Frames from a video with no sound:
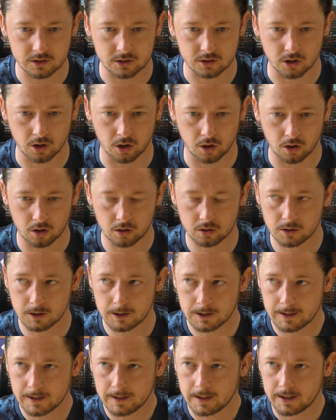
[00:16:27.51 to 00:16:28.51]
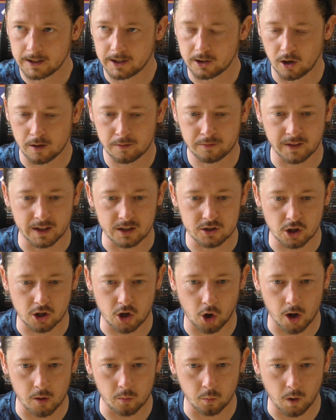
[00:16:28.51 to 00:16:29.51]
So, you know, if things are
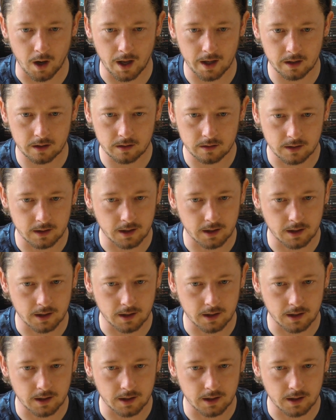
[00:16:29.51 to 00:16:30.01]
going well,